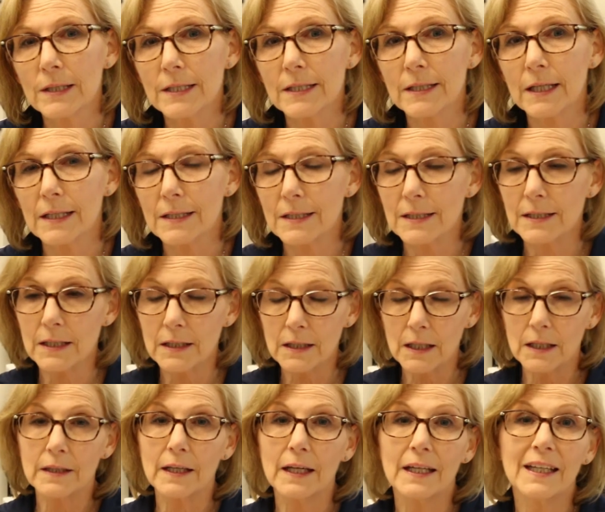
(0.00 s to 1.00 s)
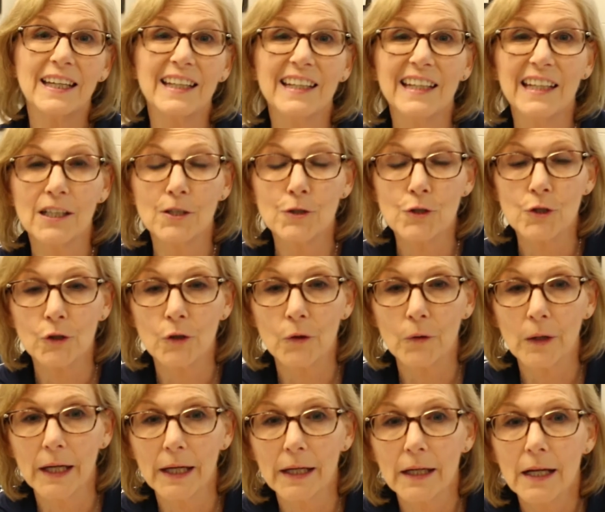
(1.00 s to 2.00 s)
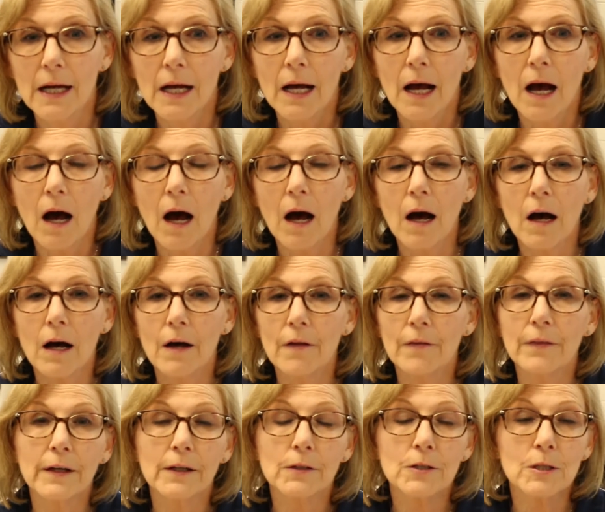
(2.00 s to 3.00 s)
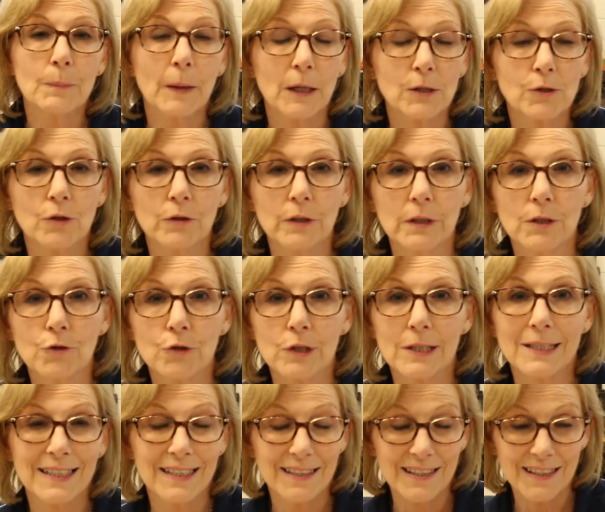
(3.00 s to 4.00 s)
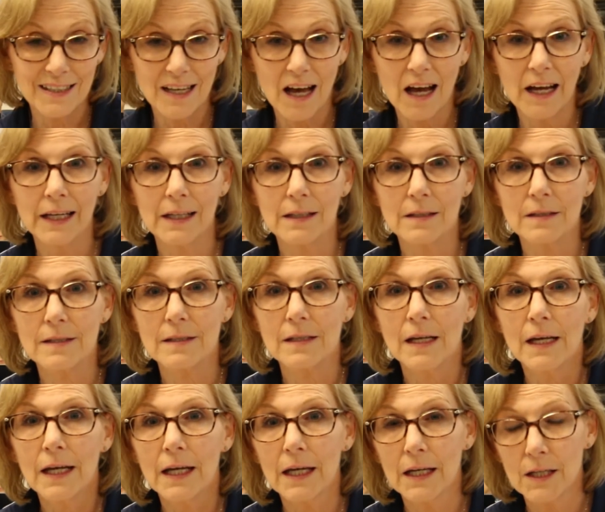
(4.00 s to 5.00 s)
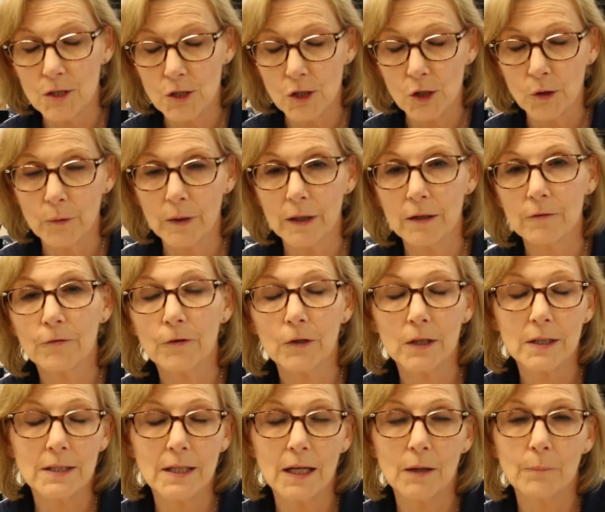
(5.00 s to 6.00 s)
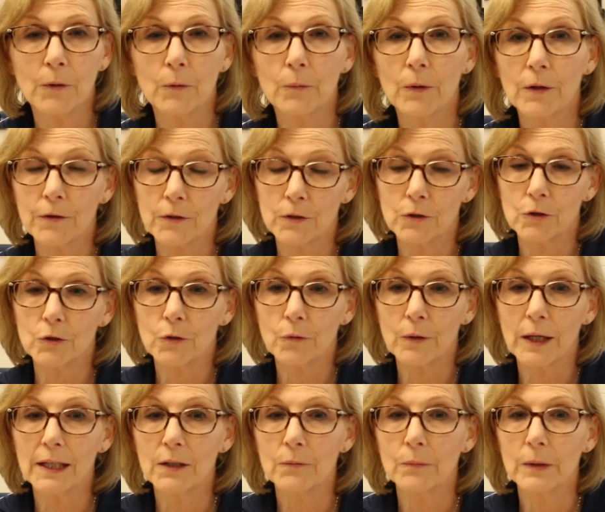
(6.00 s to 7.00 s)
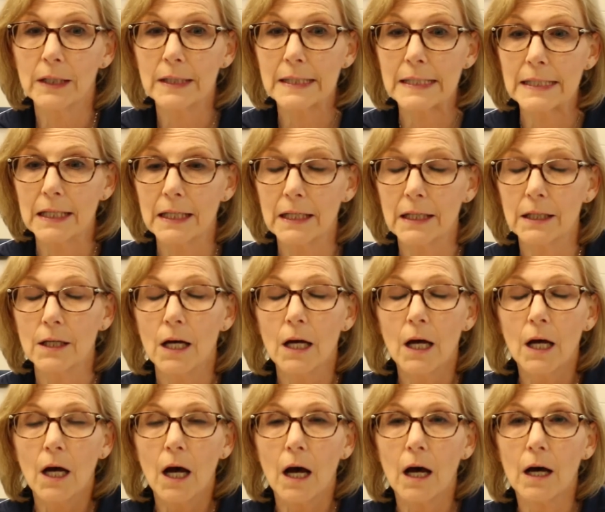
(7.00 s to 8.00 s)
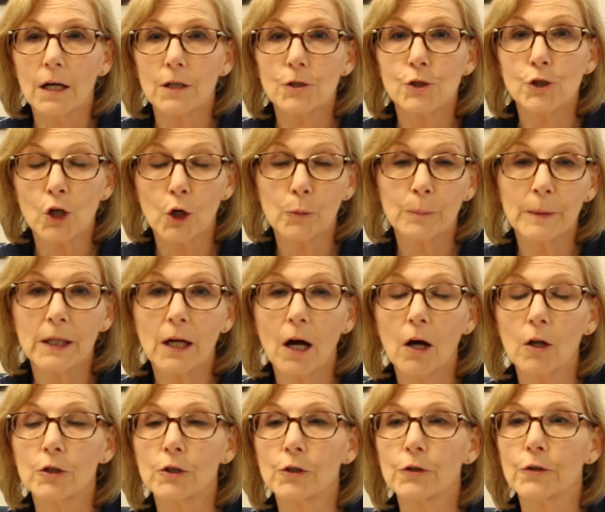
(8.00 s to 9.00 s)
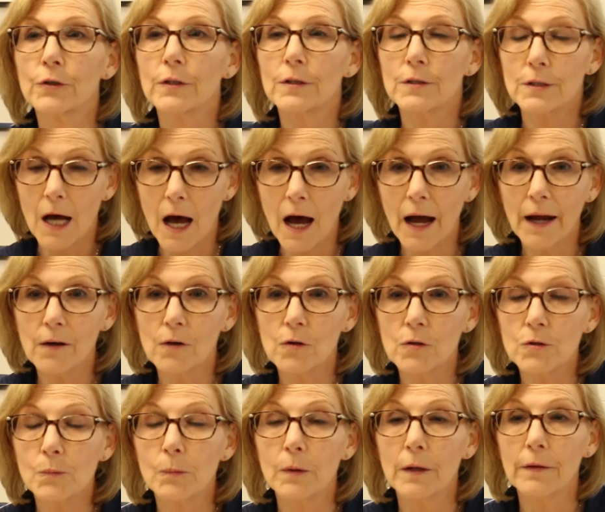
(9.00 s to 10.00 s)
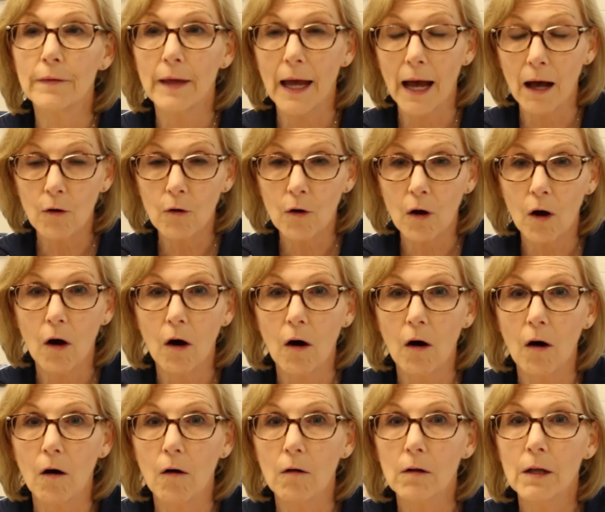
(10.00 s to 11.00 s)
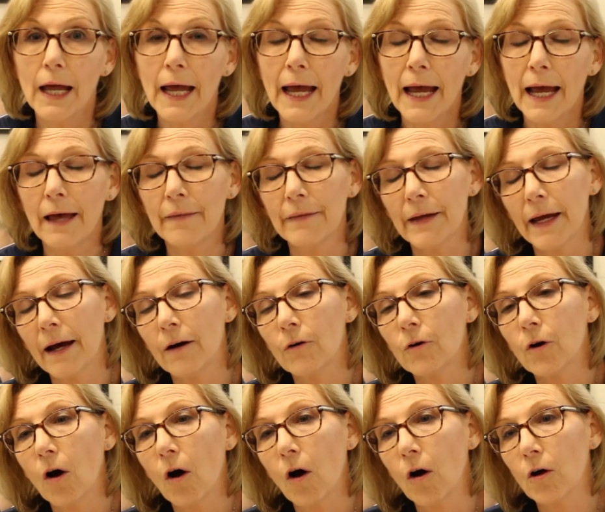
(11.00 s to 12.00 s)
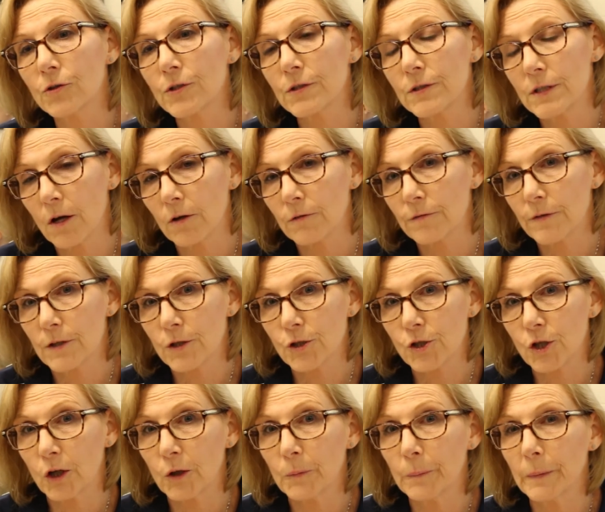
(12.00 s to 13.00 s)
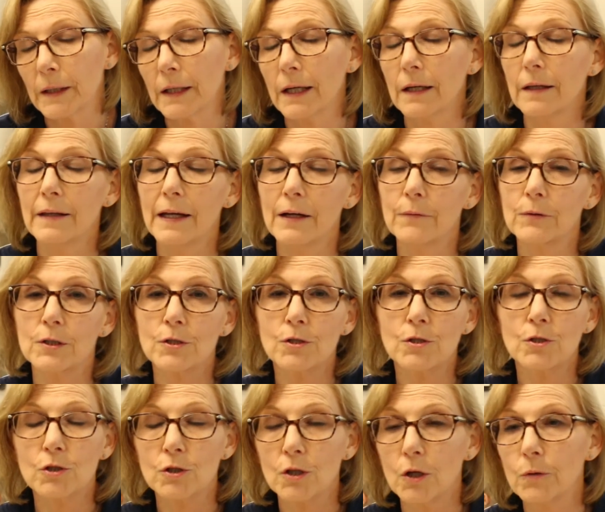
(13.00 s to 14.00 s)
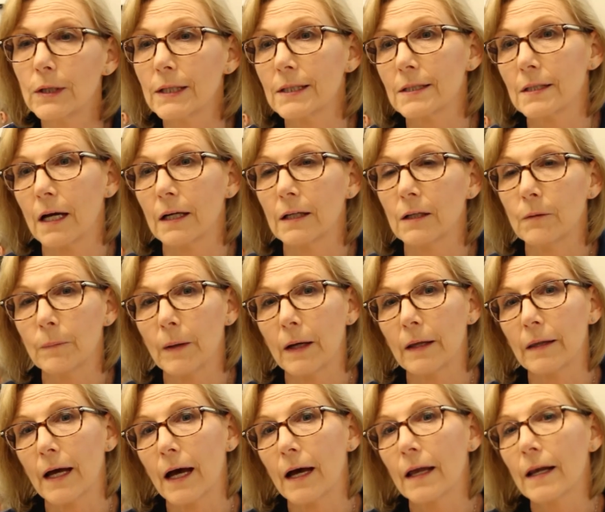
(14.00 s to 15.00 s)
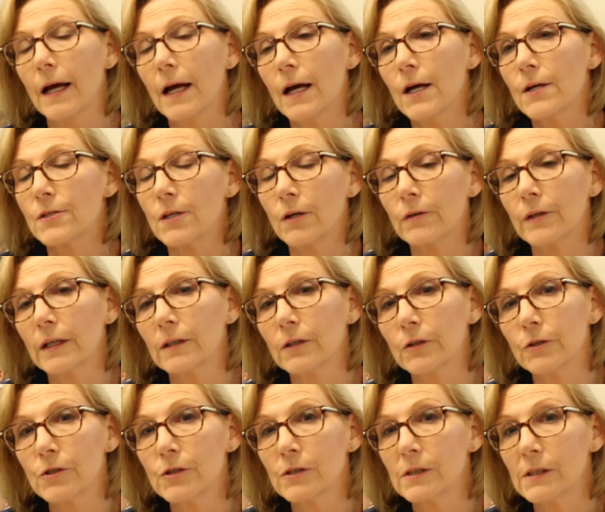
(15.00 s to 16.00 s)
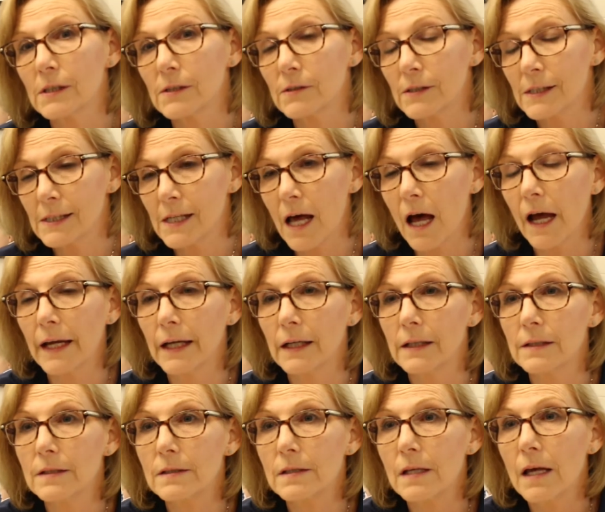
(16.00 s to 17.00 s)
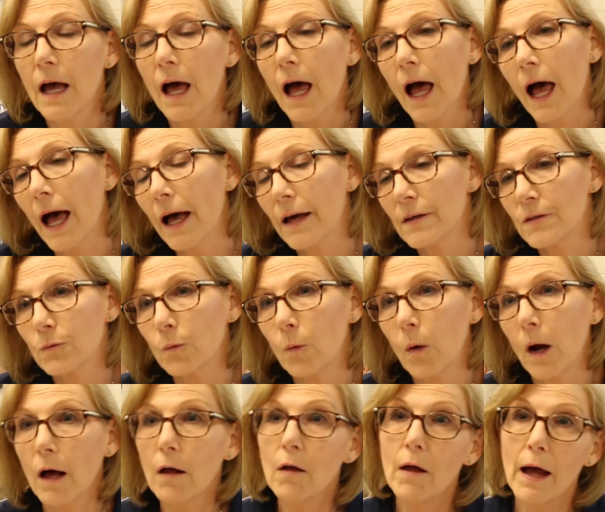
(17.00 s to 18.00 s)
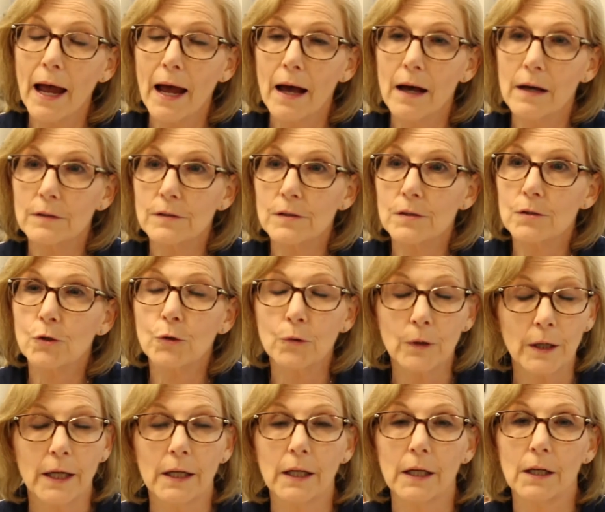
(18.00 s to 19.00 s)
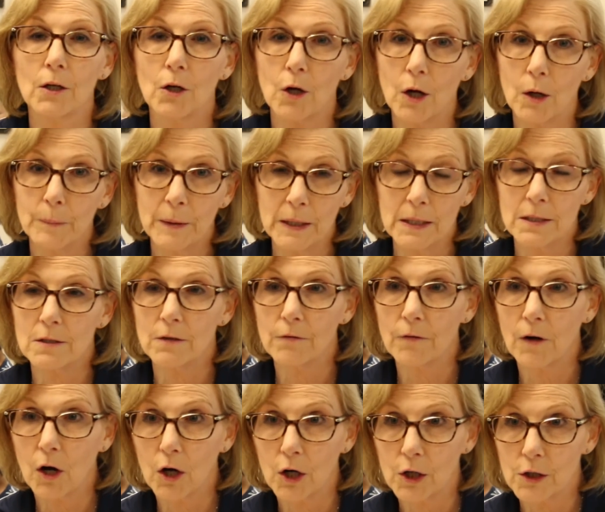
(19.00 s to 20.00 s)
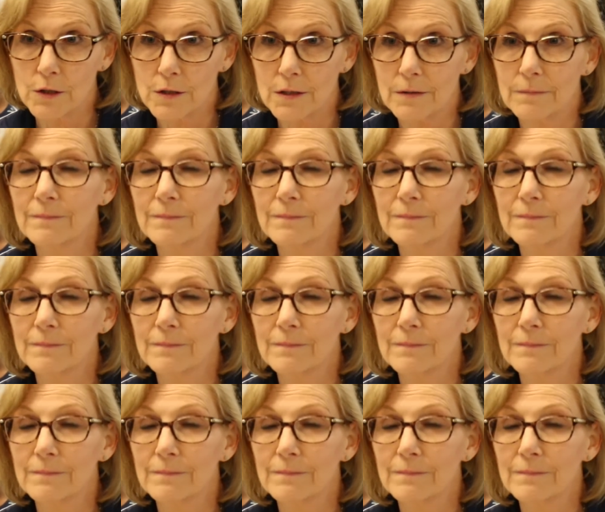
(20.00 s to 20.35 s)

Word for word: Once they see that they can integrate uh, their special interest in science into it, for example, with third grade, we did uh, Sharpie colored tiles with alcohol, and the alcohol dissolved the Sharpie, and they were so excited by that. So they learned a little science as well as creating a piece of art.